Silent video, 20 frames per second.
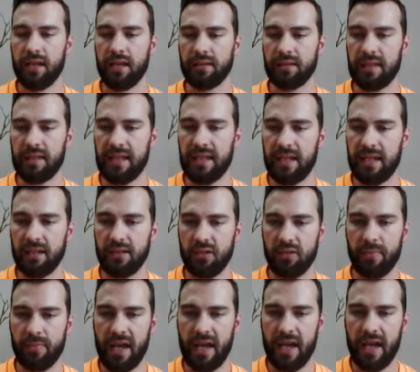lean
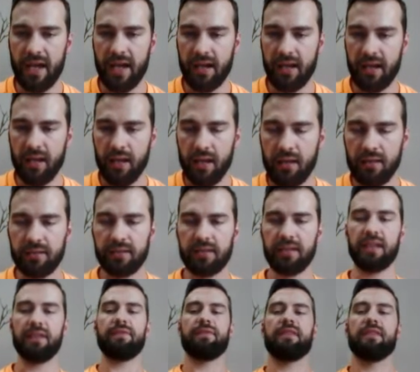your back,
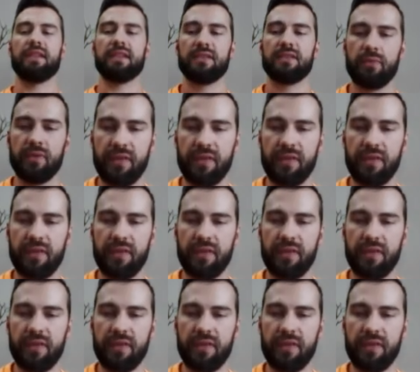lift this